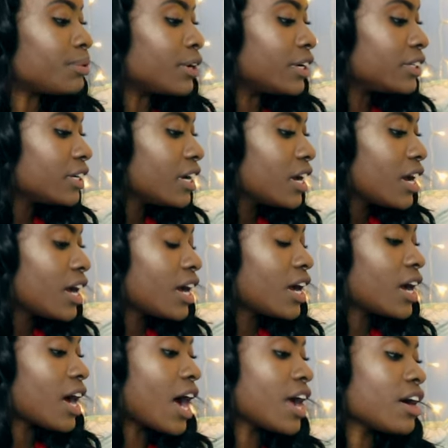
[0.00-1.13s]
but
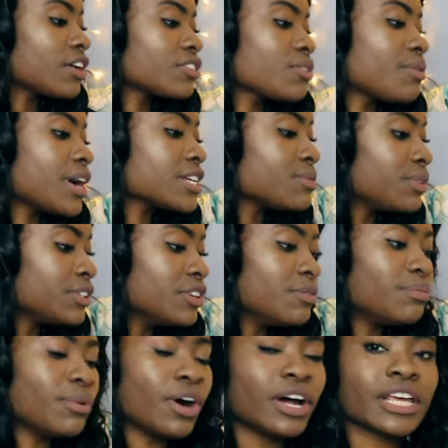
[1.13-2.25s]
I otherwise wouldn't
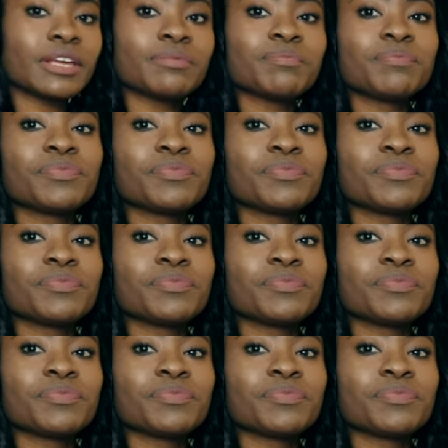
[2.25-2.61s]
have bought it.